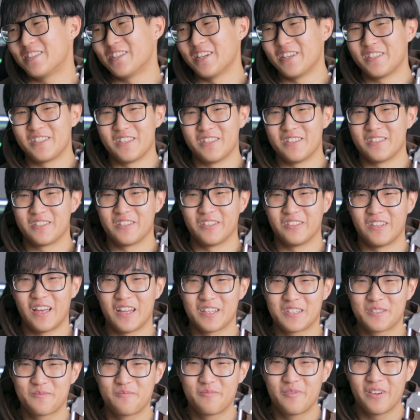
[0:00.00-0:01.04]
Jason, so
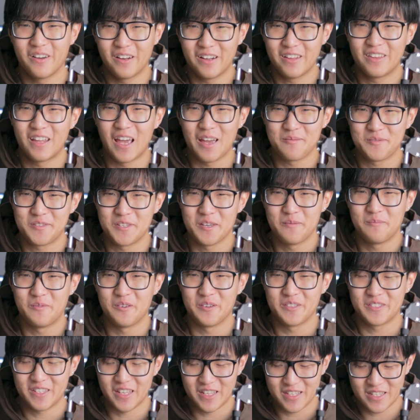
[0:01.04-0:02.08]
that's pretty damn
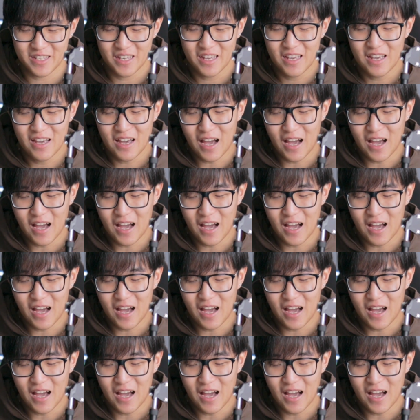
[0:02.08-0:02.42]
simple since